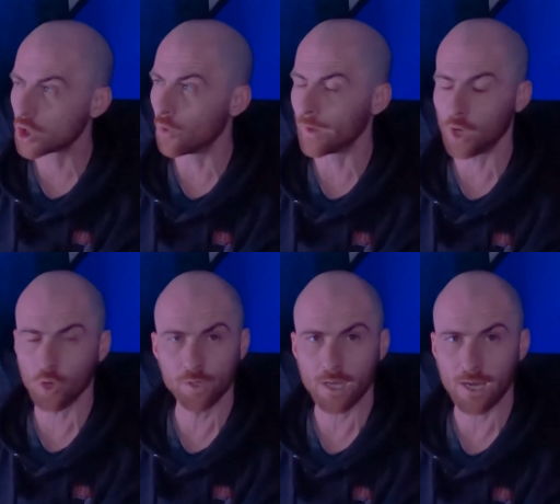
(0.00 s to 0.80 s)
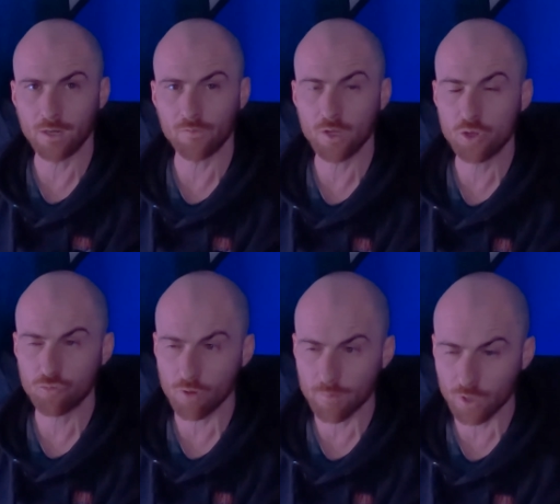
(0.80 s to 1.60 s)
going on kind of thing,
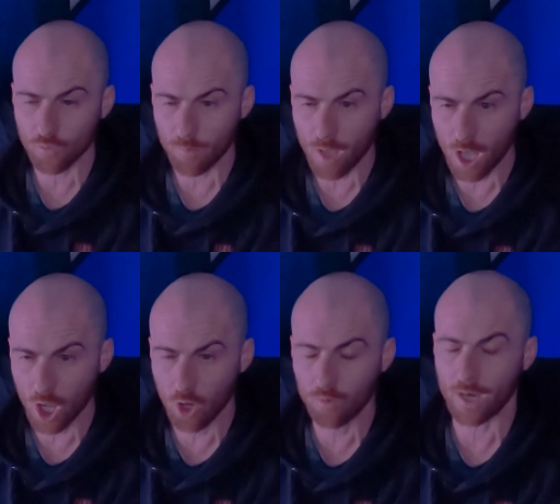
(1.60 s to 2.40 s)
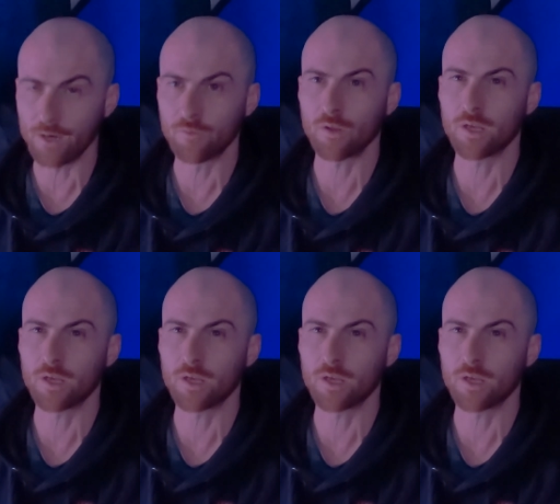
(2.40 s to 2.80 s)
screaming to a pillow kind of